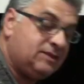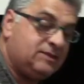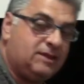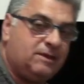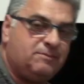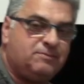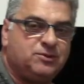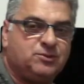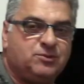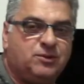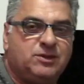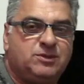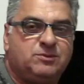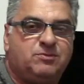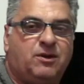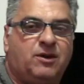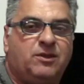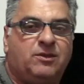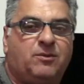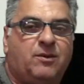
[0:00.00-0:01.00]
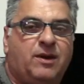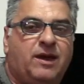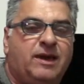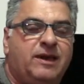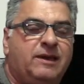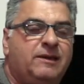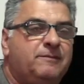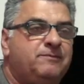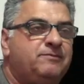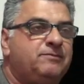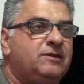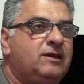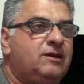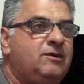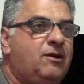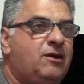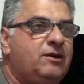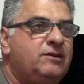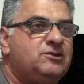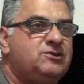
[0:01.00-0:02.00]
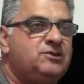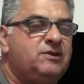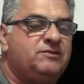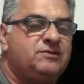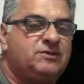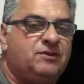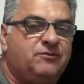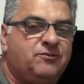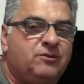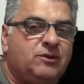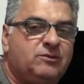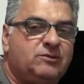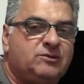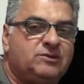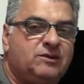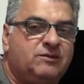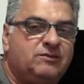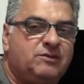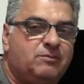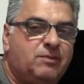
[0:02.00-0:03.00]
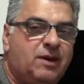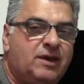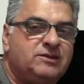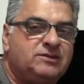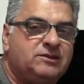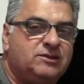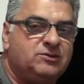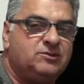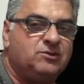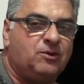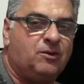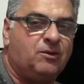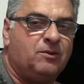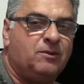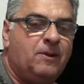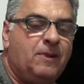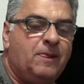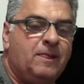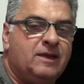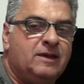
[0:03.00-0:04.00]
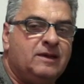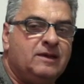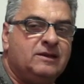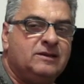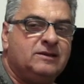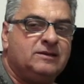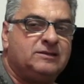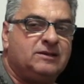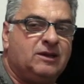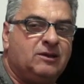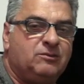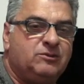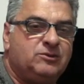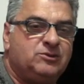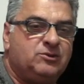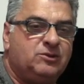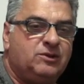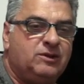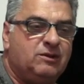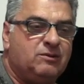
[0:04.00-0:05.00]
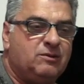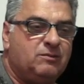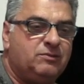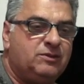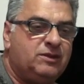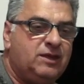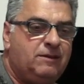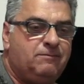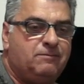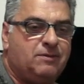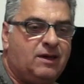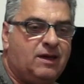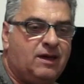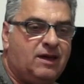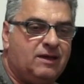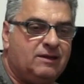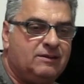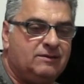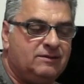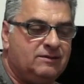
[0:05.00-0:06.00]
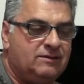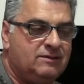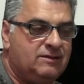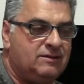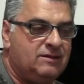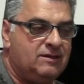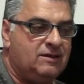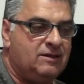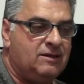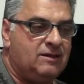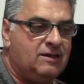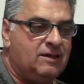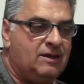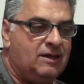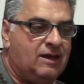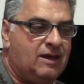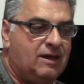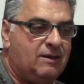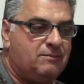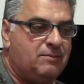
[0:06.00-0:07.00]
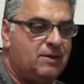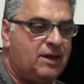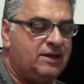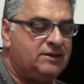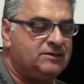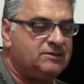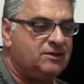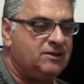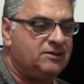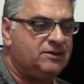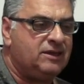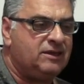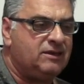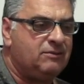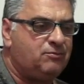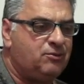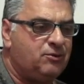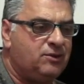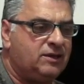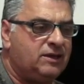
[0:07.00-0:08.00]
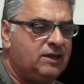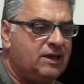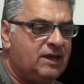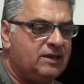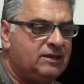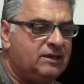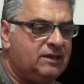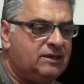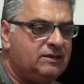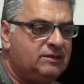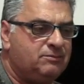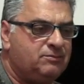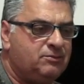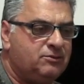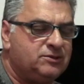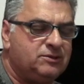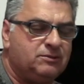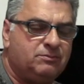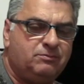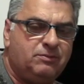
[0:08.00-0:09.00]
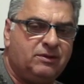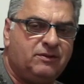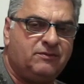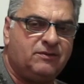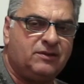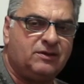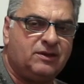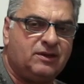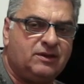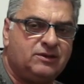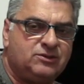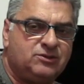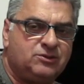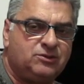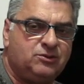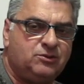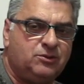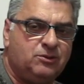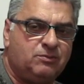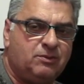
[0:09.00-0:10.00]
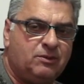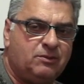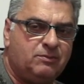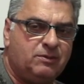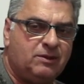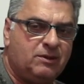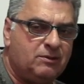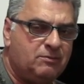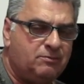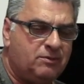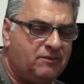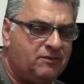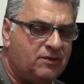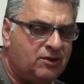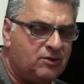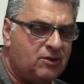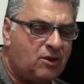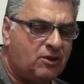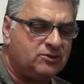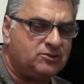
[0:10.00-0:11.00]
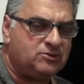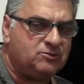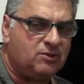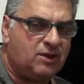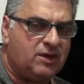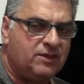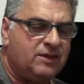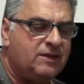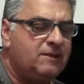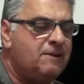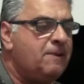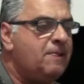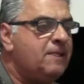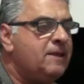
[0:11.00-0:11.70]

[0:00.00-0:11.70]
deep switch, by the way, kind of shifts the frequency of the bass control. So we should hear a deeper bass, and I think it puts a bit of a scoop, a little bit of a notch rather.